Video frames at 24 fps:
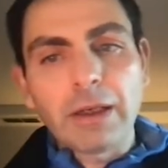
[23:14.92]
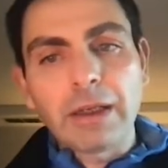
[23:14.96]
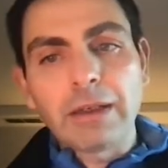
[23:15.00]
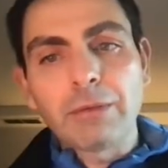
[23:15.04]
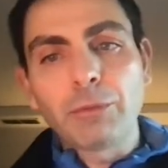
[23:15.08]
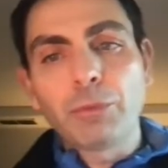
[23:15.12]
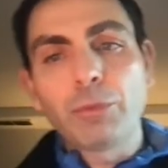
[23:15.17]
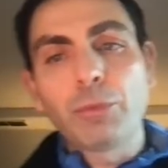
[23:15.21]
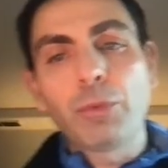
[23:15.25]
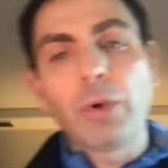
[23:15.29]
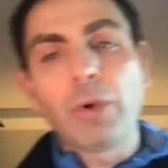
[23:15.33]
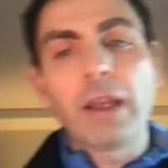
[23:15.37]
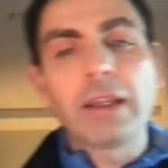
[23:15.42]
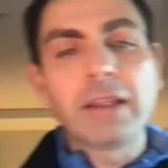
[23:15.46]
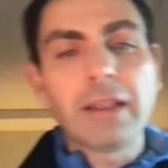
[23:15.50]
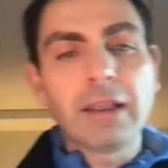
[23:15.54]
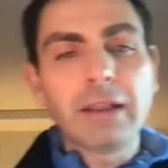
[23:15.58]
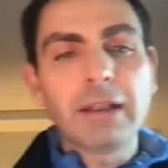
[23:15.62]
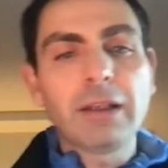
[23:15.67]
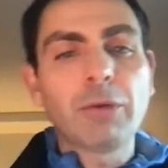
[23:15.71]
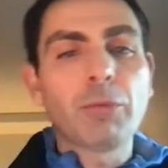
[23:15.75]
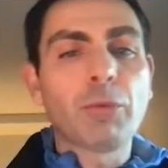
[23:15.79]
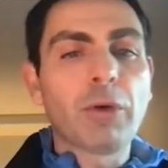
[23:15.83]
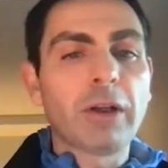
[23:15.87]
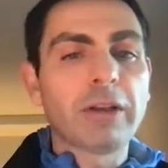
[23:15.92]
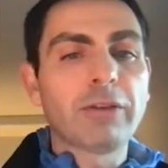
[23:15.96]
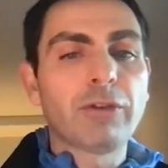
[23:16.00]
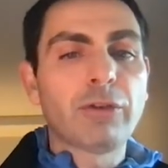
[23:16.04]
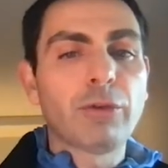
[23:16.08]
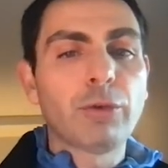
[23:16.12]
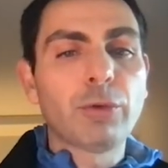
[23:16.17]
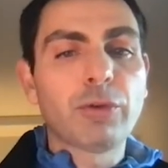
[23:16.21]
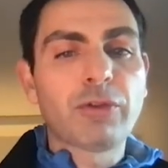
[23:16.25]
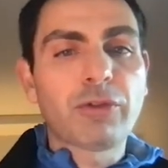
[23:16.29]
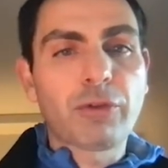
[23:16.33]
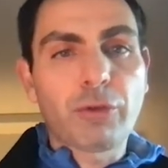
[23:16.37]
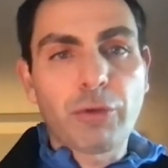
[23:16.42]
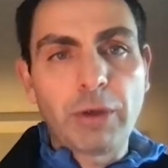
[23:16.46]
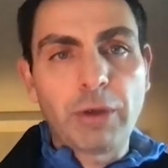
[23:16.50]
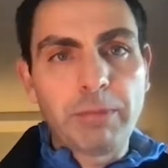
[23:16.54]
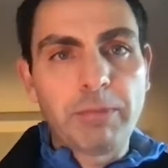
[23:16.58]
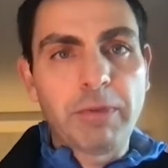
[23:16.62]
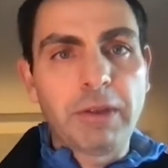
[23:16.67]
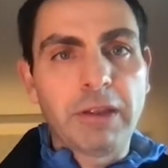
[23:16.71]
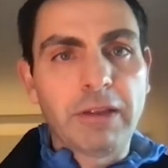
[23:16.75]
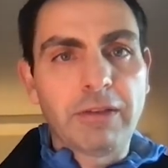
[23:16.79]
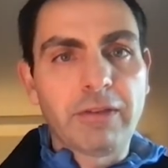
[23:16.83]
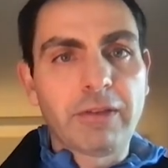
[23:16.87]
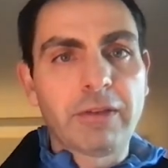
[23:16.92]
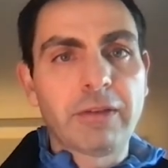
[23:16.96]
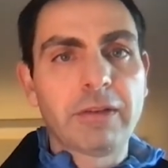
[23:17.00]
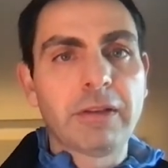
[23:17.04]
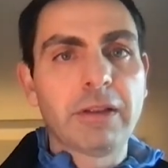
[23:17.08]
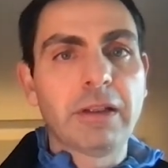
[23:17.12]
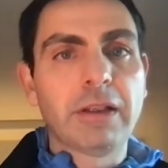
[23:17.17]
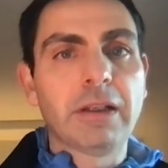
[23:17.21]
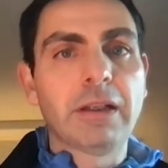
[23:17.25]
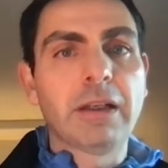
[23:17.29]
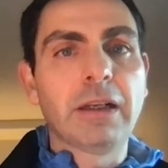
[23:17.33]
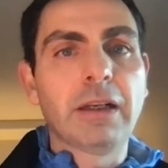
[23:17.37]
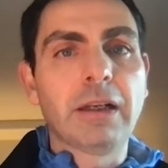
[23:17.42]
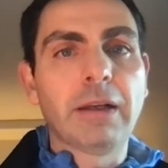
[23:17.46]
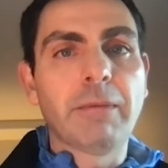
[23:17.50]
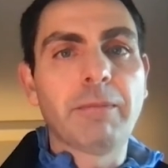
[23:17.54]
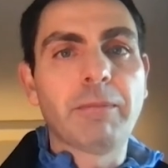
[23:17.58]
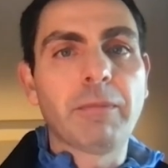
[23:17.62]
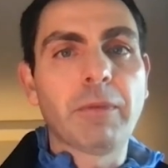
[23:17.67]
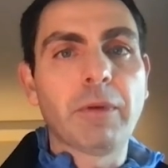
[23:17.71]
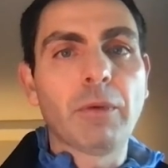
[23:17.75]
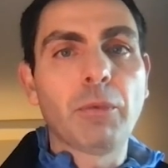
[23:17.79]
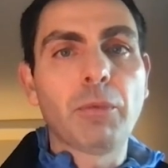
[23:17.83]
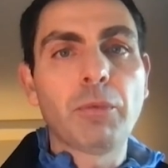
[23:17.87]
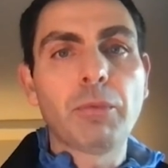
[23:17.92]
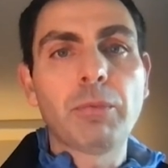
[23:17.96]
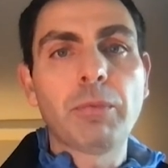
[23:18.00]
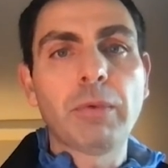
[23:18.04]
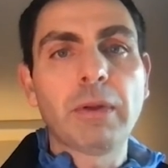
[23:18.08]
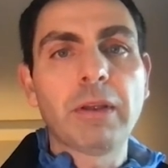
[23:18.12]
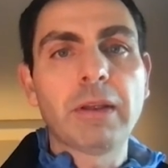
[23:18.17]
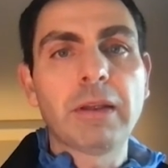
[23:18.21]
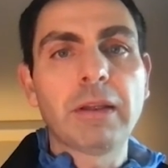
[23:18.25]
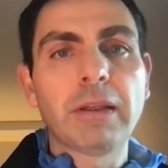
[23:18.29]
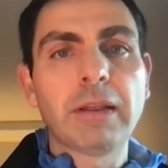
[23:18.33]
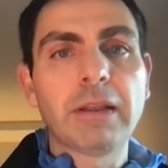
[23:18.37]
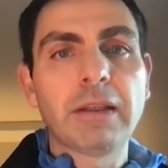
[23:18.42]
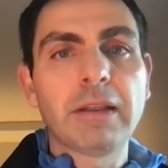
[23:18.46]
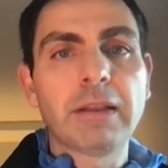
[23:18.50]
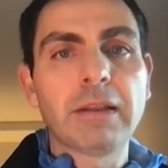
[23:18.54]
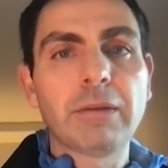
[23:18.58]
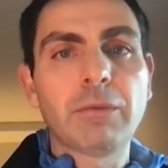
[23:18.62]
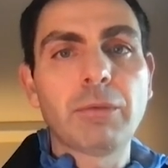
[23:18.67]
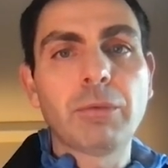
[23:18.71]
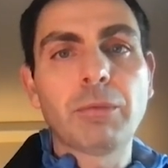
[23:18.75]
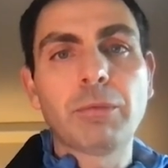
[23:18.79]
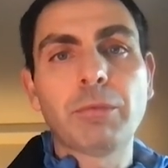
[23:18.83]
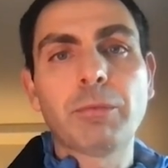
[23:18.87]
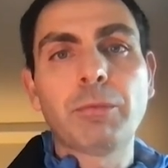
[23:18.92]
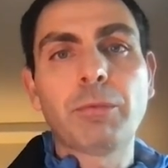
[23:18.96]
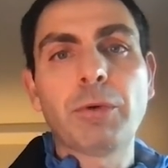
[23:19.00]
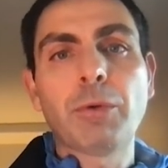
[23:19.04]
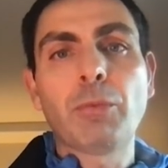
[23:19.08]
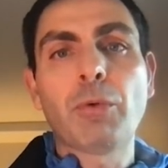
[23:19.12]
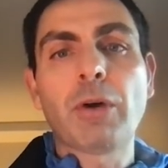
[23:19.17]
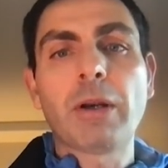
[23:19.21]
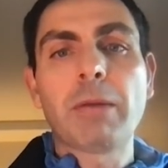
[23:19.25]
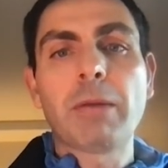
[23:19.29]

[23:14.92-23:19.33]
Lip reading: we ideally want to script this, and we want to